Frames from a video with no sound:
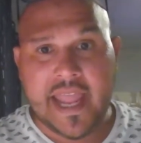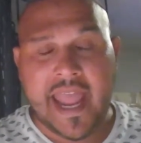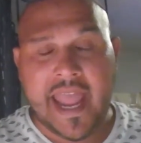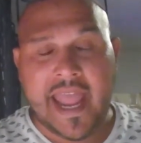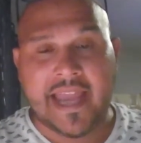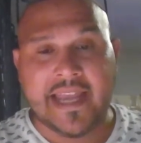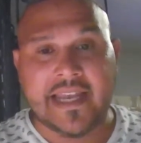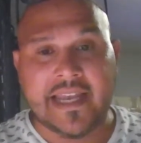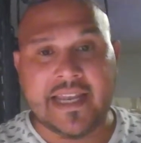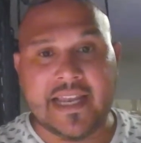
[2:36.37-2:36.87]

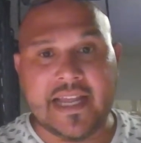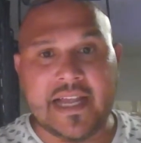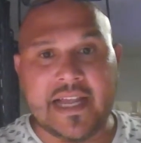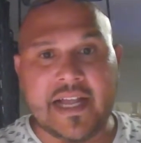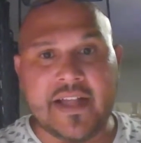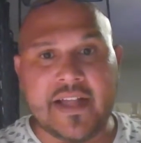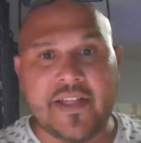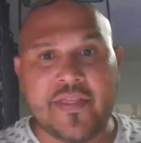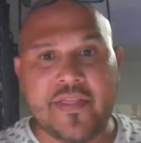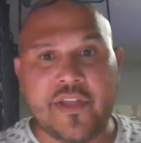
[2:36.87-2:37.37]
and
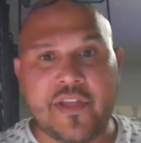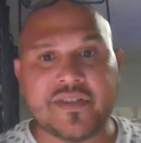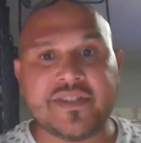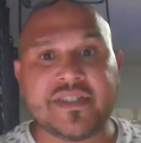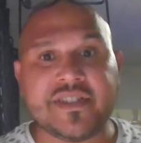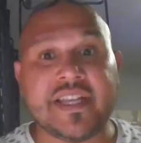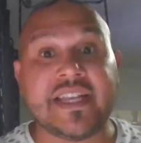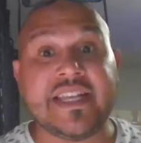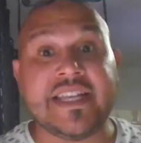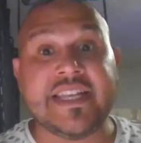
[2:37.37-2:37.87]

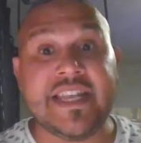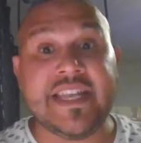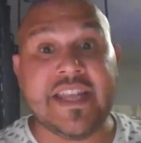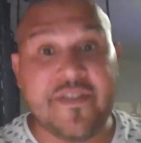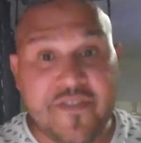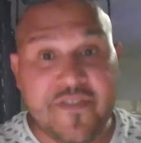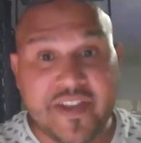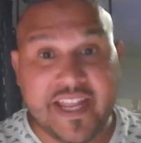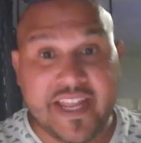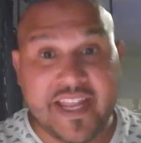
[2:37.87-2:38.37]
there's
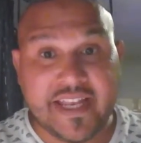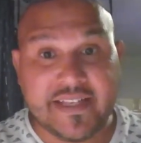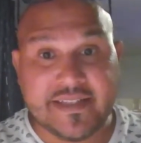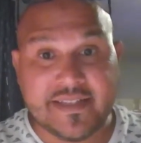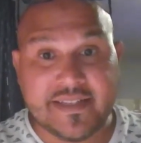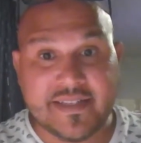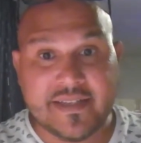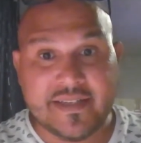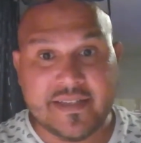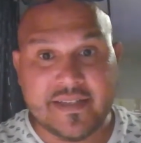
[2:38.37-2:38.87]
significant
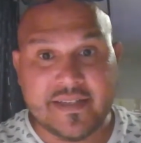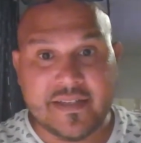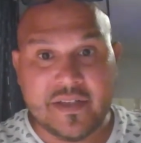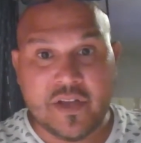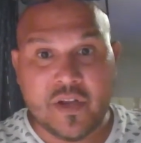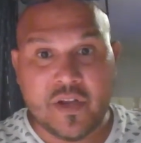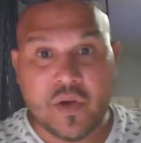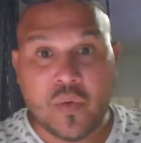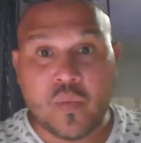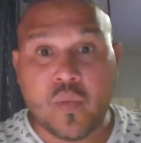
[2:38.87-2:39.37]

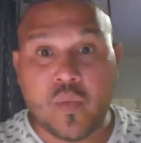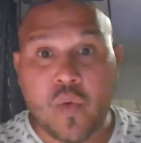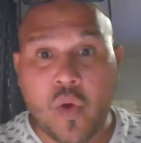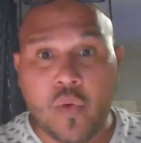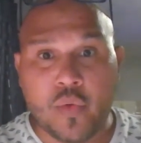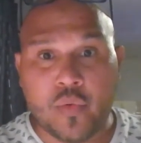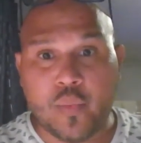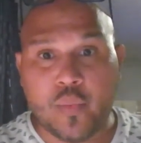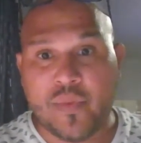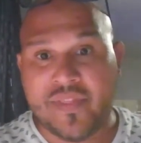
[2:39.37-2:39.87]

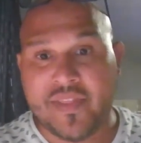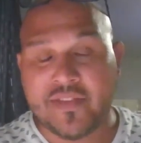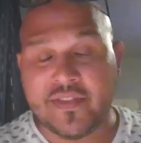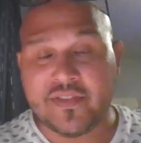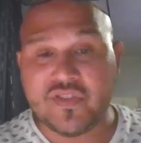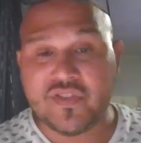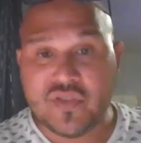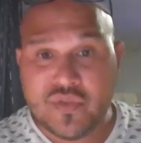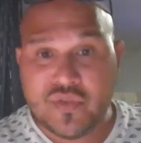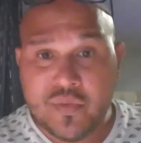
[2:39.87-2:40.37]
growth within the
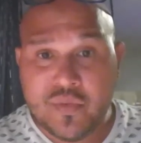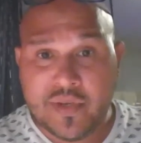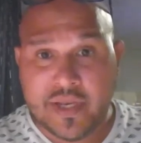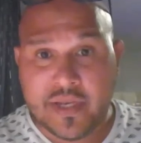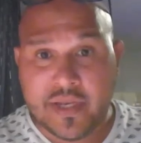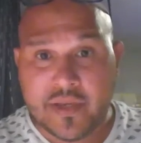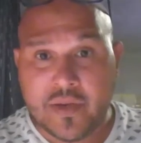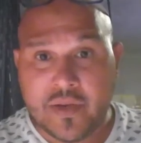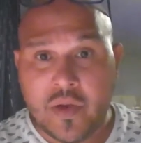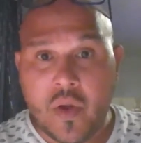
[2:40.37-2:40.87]

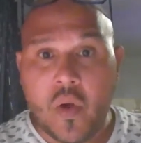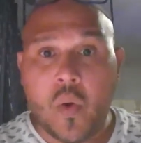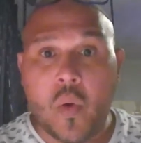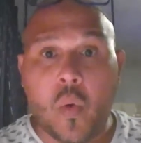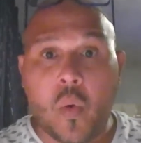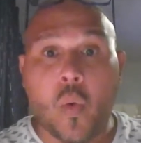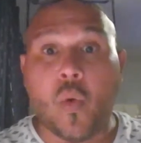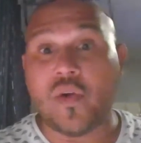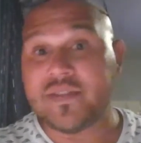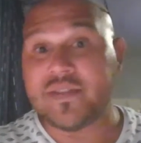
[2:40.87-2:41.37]
student
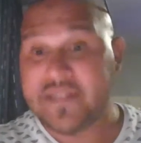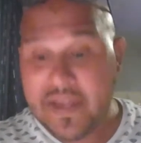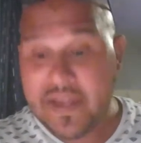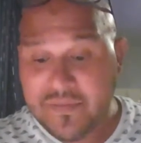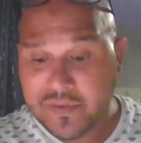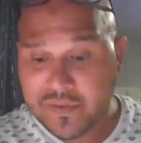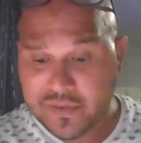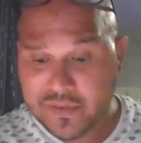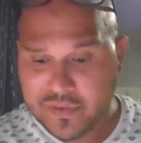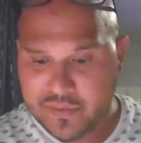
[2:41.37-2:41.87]
or
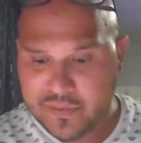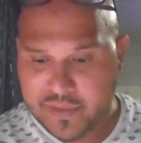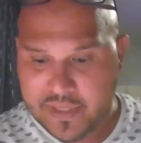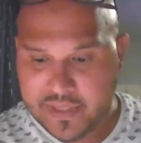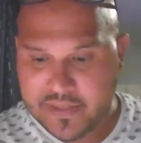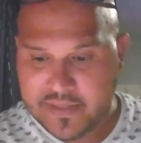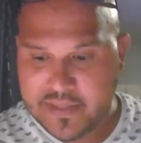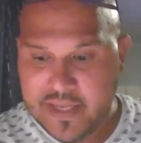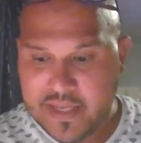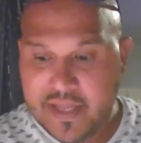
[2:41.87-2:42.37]
several
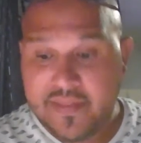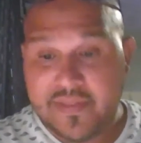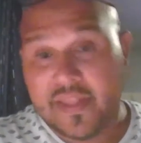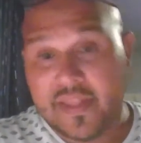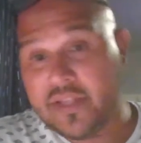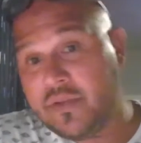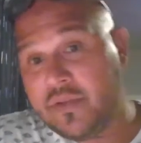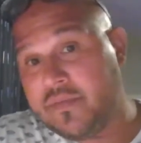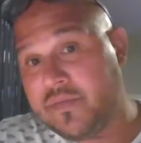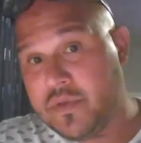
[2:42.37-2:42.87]
students,
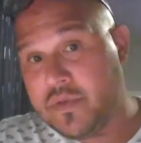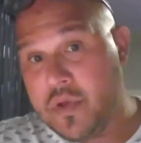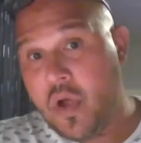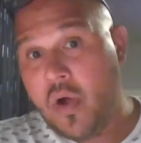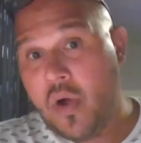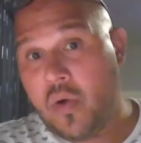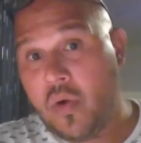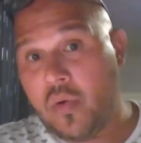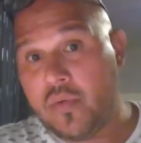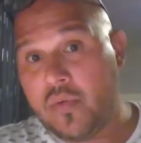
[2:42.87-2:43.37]
then you
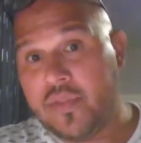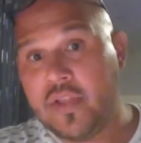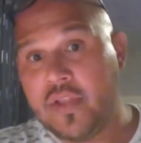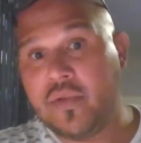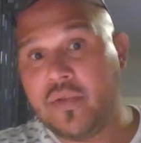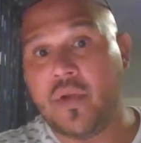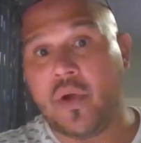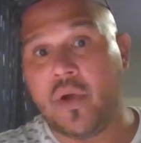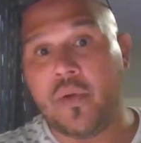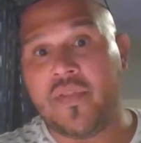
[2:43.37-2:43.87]

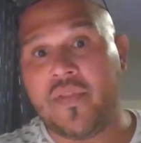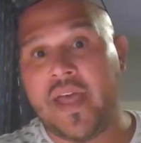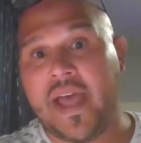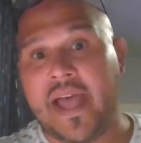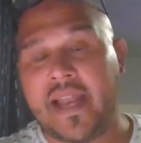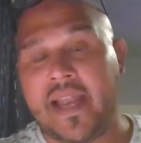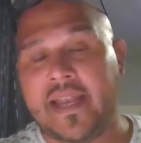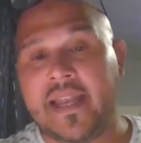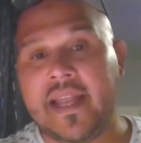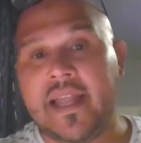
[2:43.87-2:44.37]
know
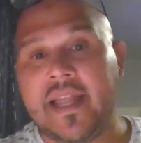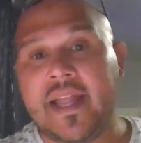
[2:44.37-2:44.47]
that